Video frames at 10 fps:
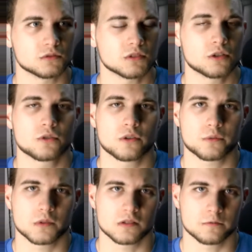no
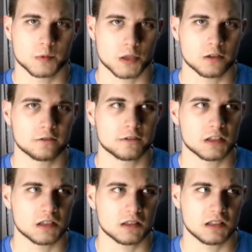growth was observed
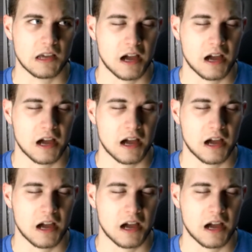in the